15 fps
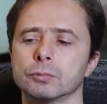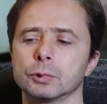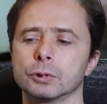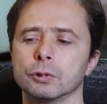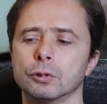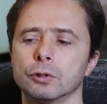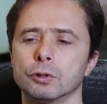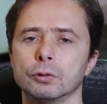
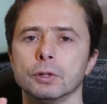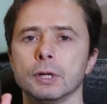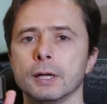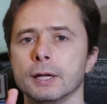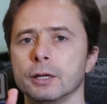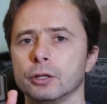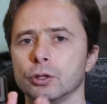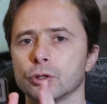So
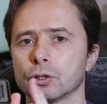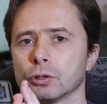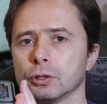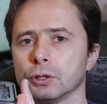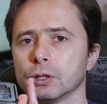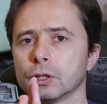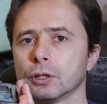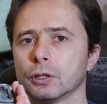
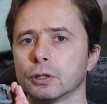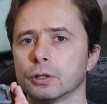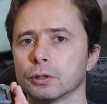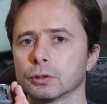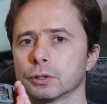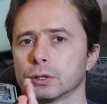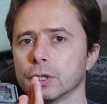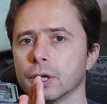usually the
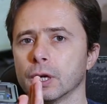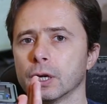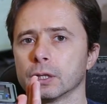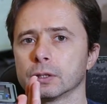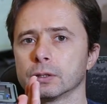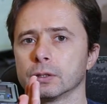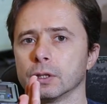cards that